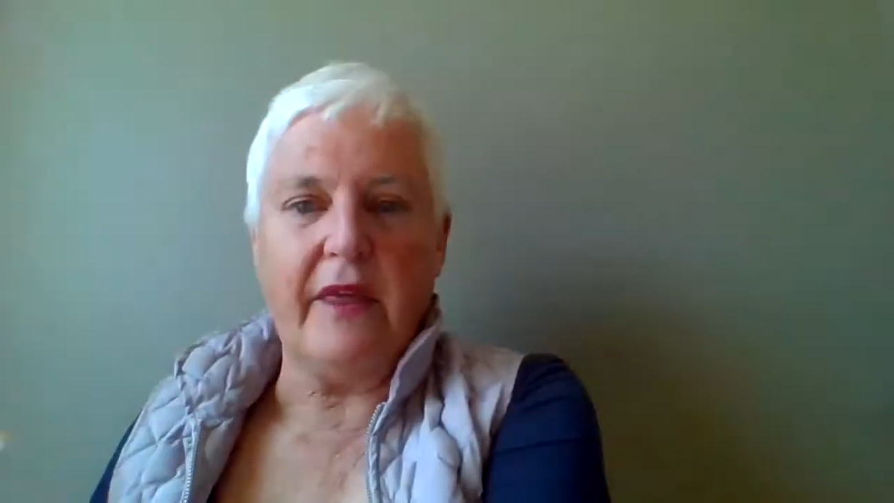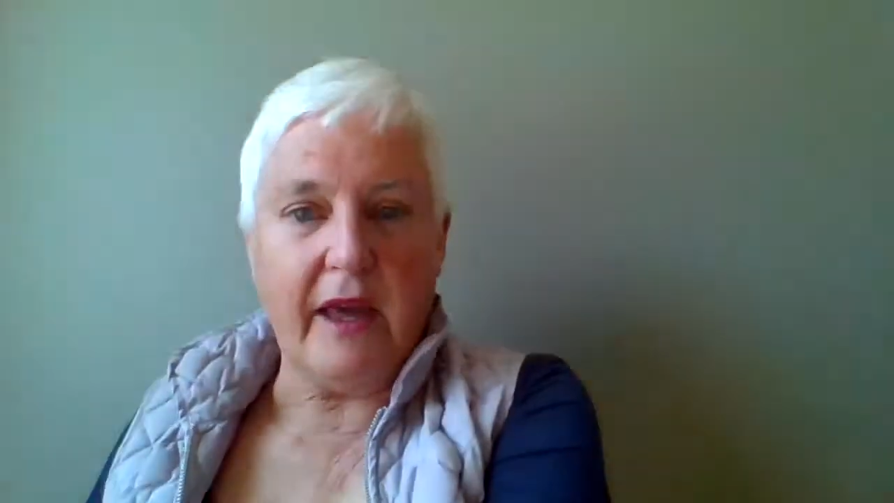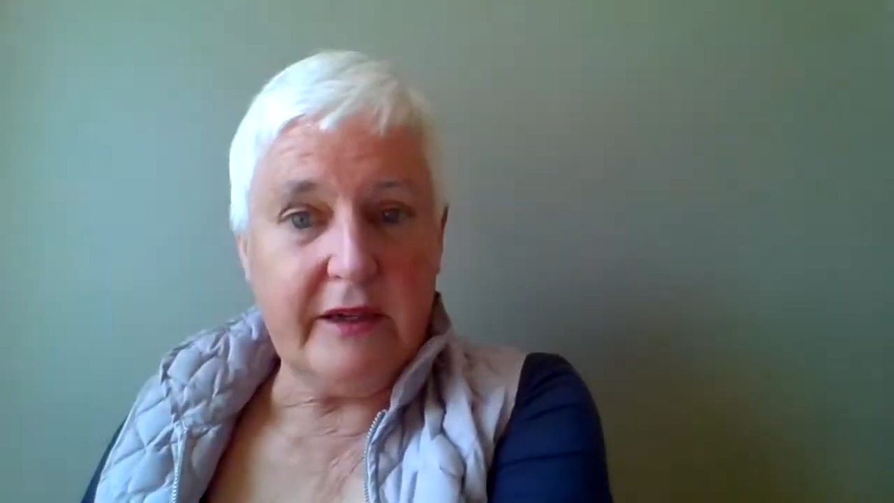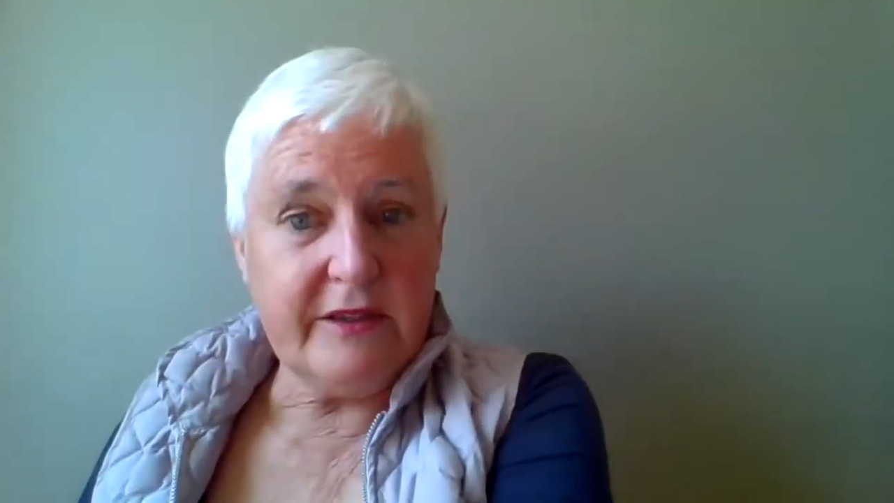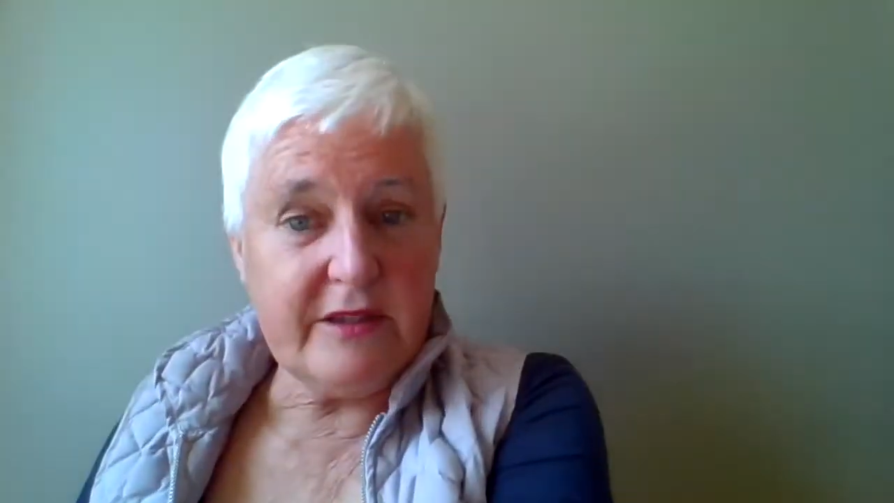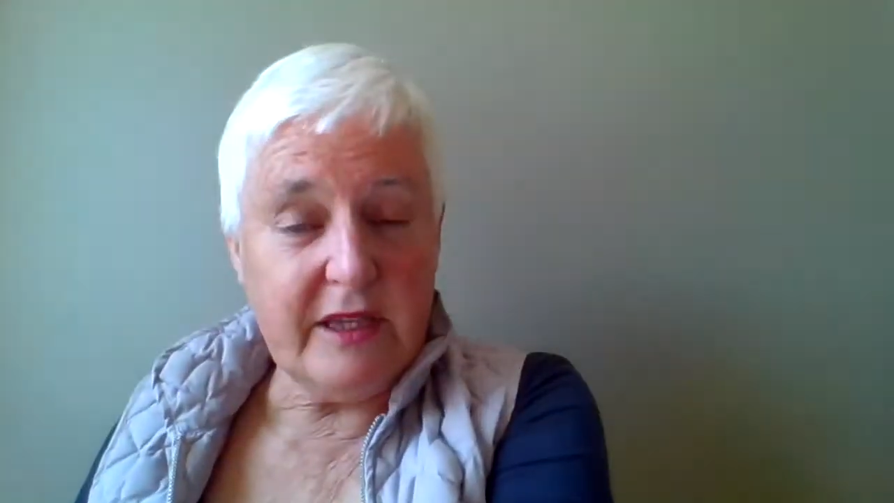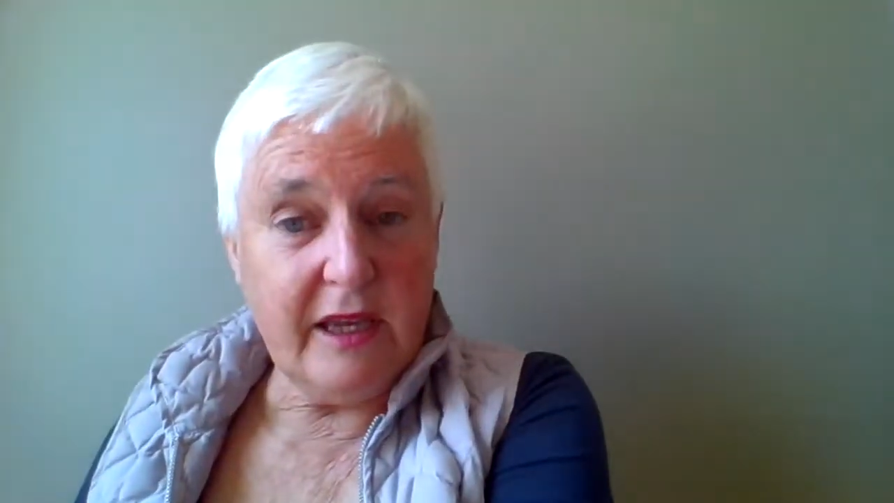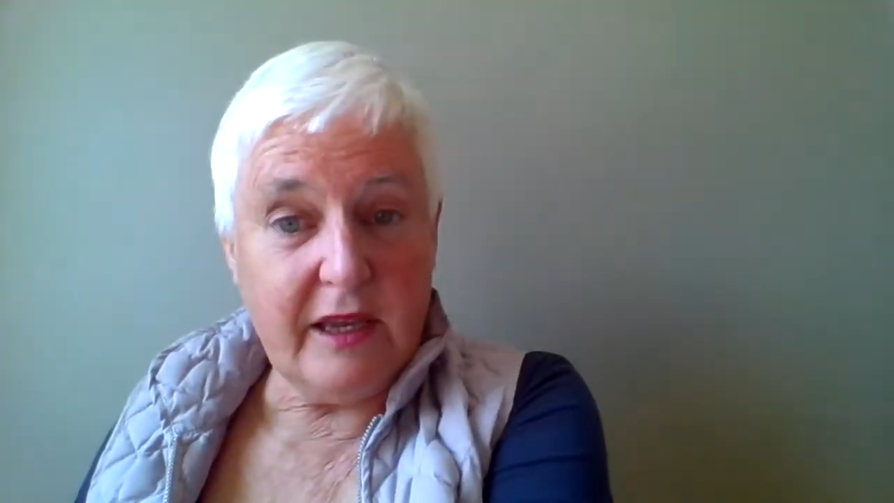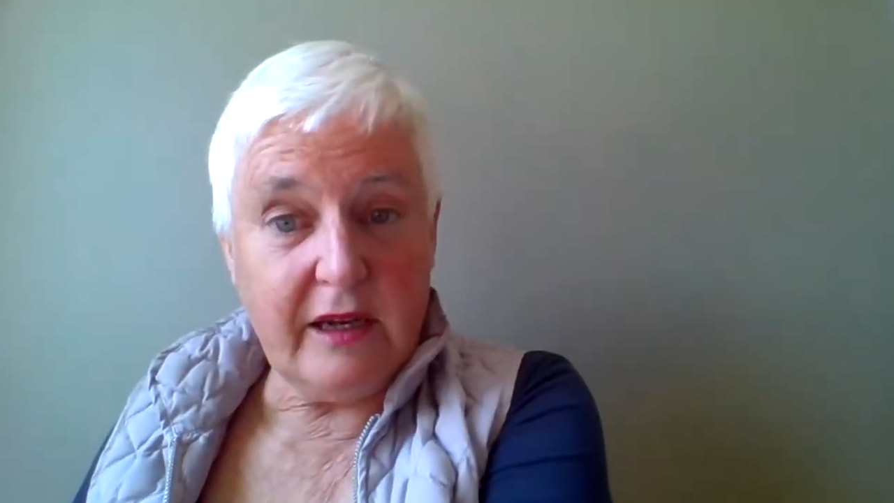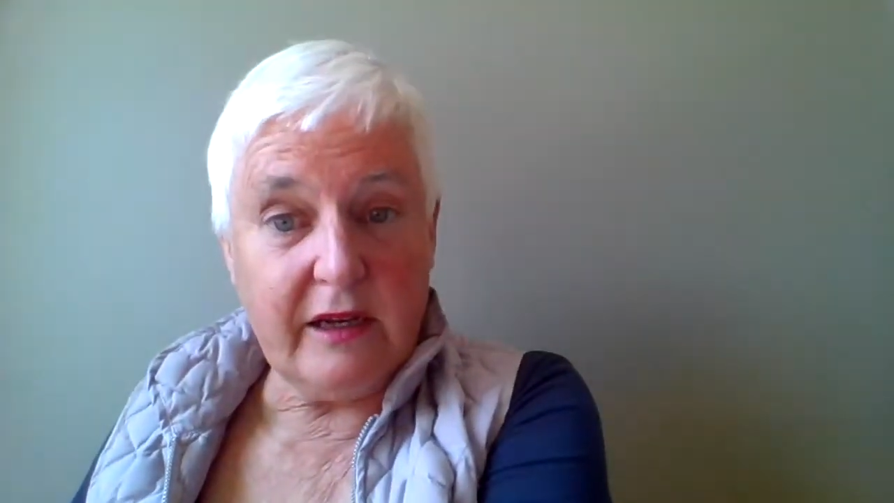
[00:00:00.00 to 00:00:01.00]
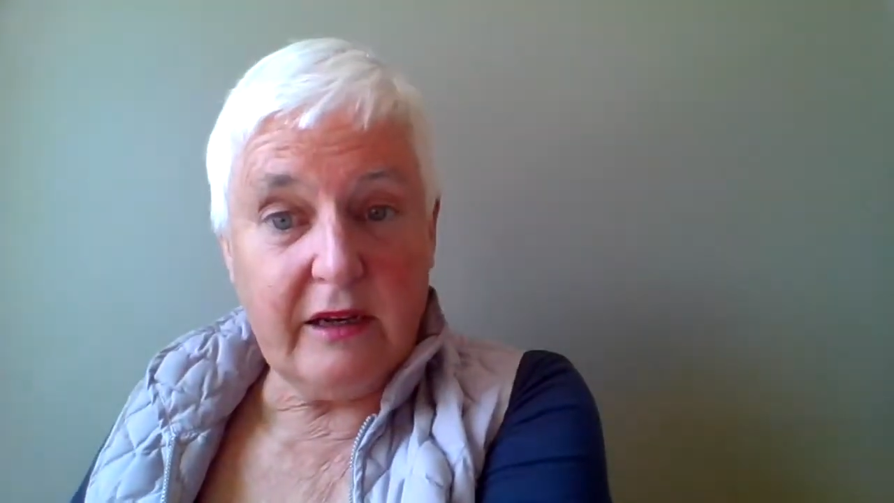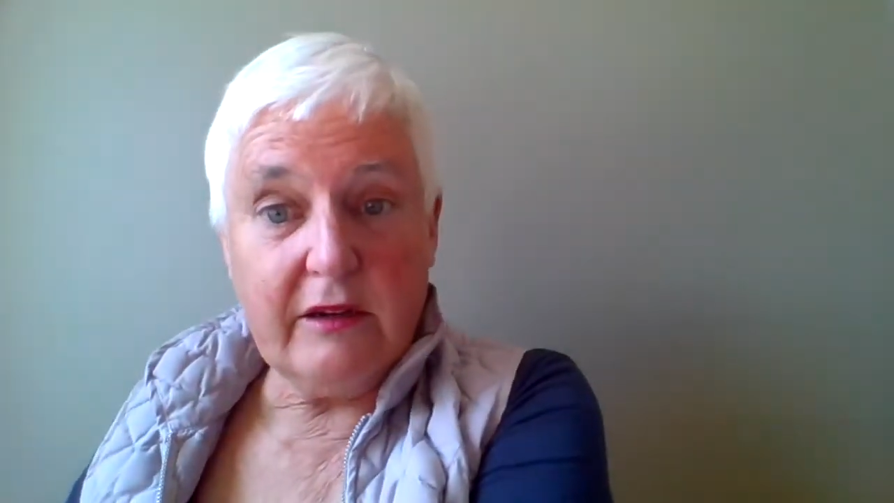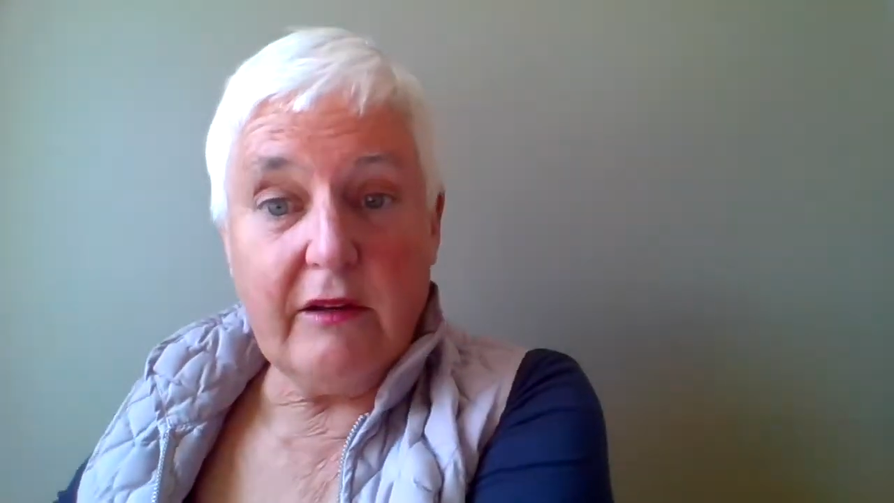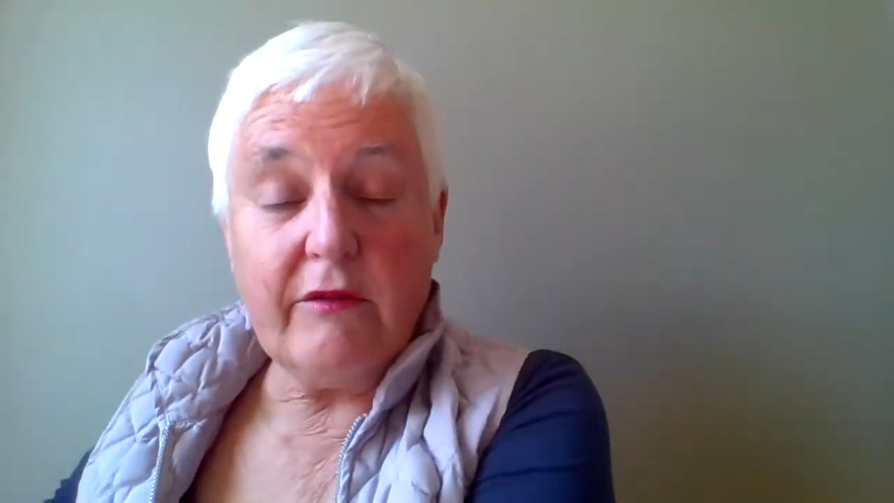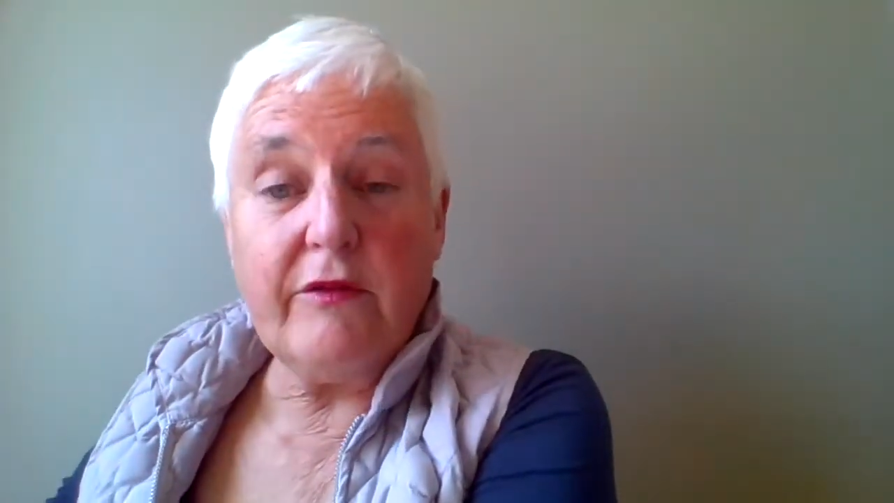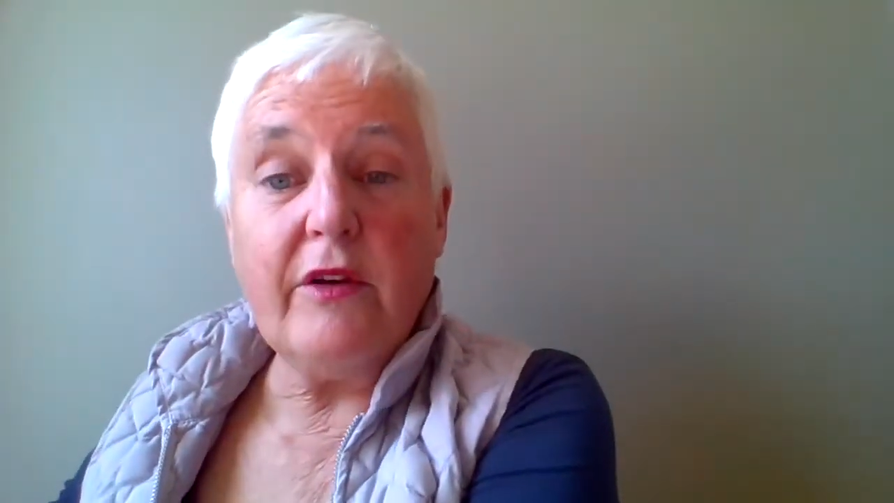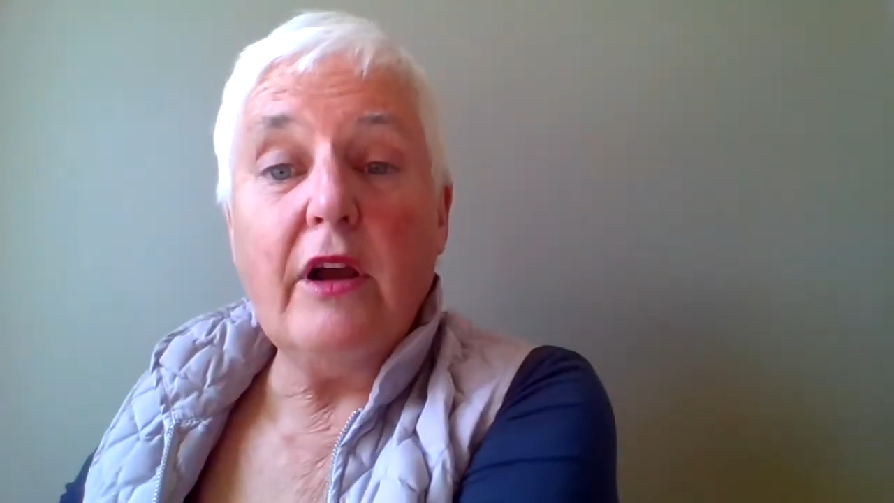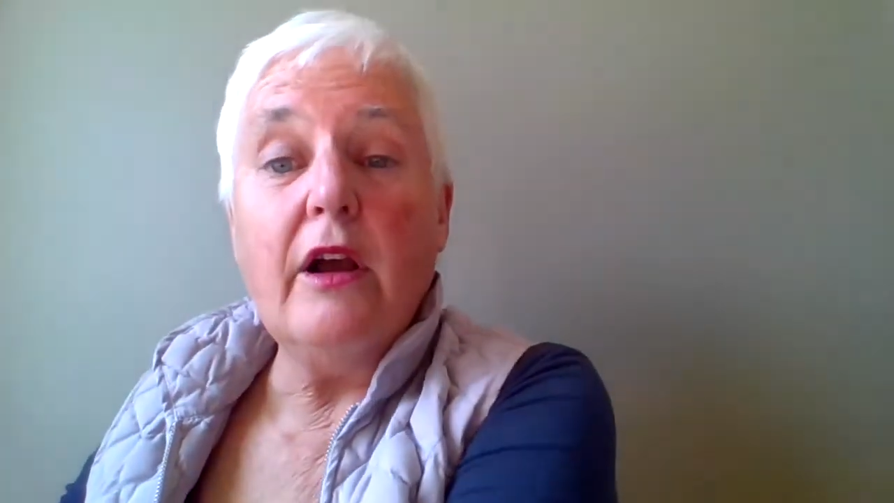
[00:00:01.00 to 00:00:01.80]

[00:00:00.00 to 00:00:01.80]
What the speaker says: that is the end of